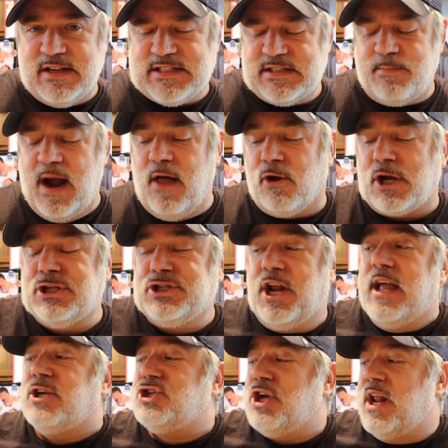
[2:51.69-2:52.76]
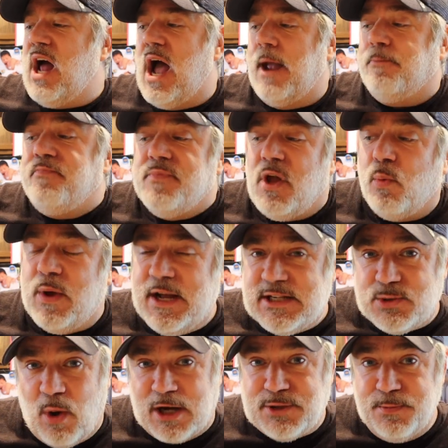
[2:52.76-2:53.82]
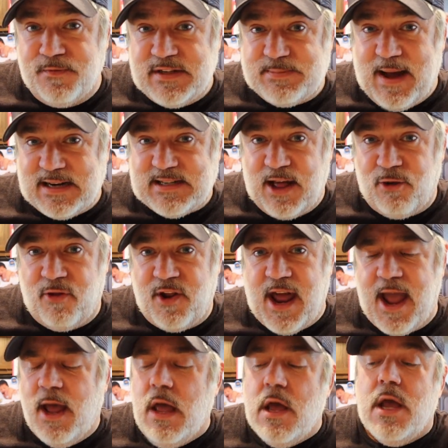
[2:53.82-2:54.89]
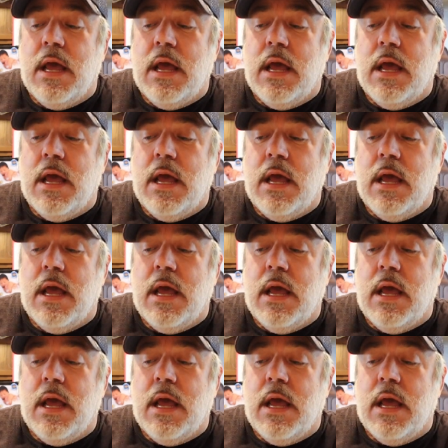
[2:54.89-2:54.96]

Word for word: This is my other good Jitty. She and I, we used to watch movies back together in the day.